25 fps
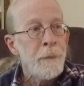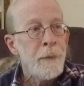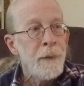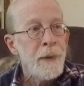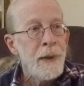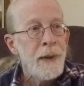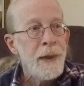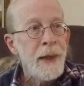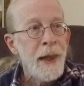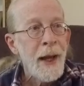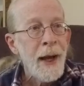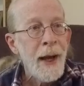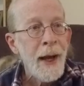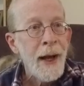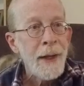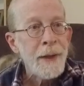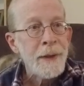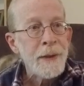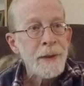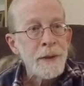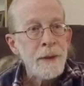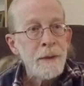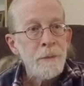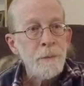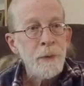
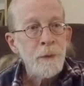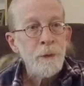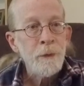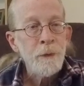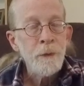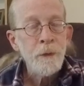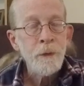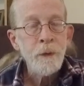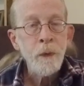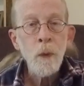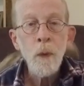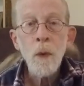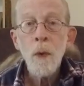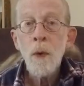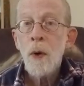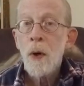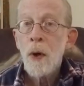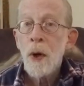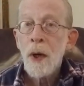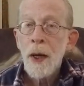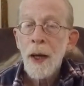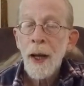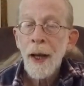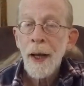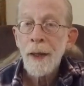that
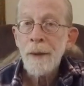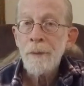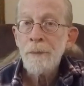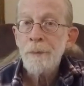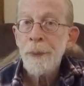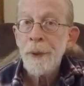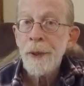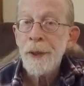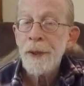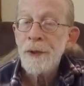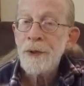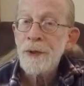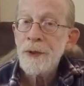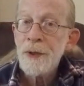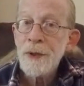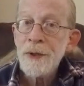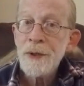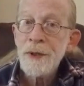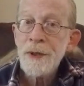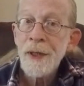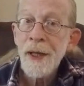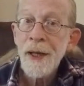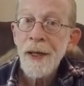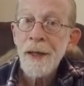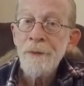before had been
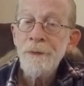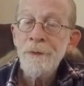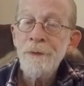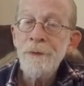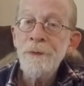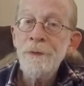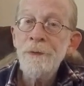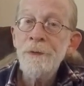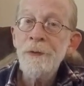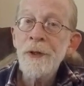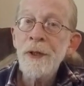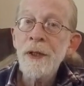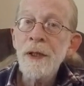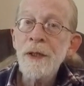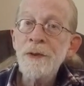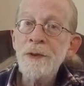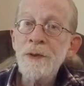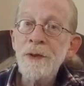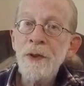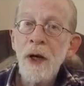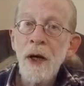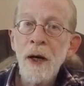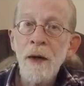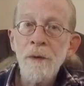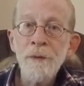just a
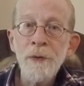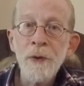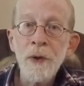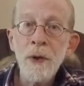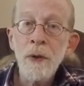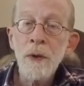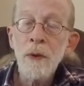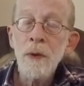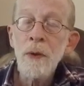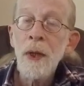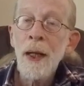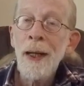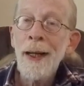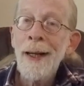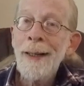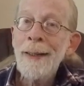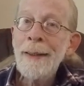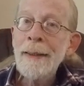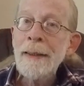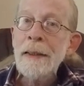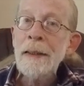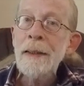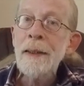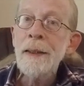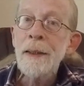philosophical
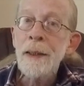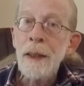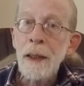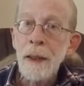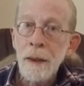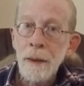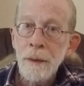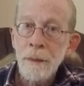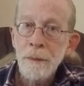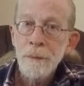idea,